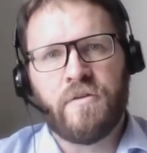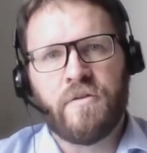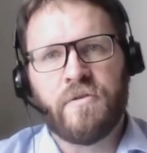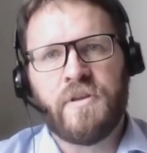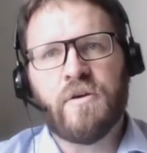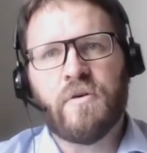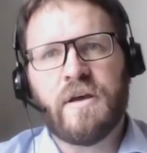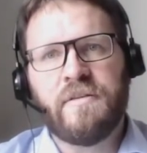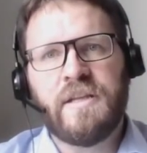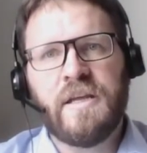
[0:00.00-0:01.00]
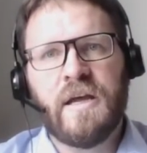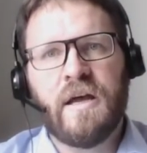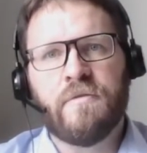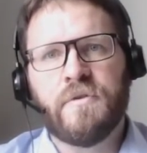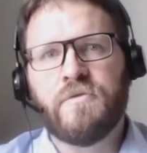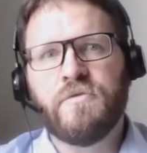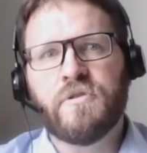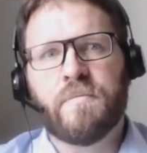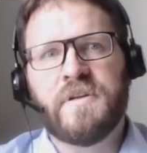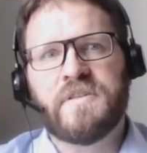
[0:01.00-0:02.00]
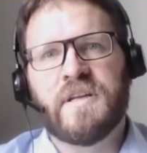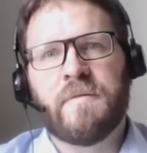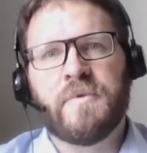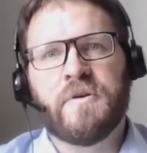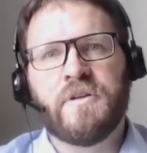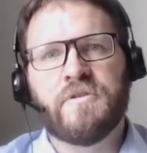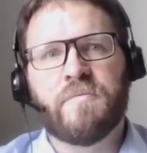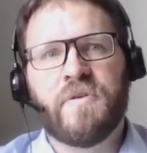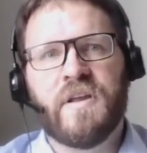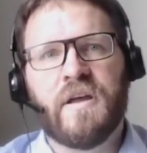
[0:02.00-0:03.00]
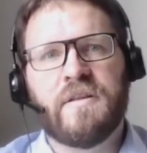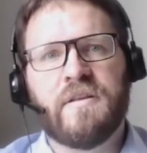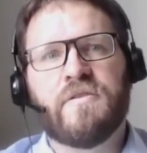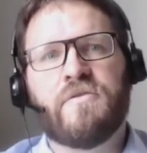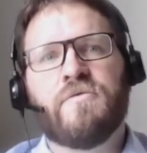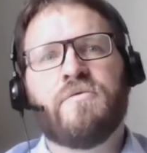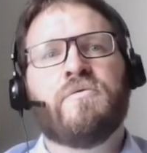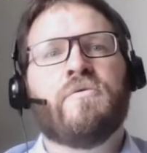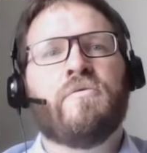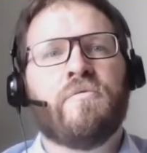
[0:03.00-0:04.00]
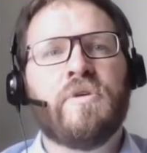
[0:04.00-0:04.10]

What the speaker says: So the whole idea of the two topics I'm going to present is to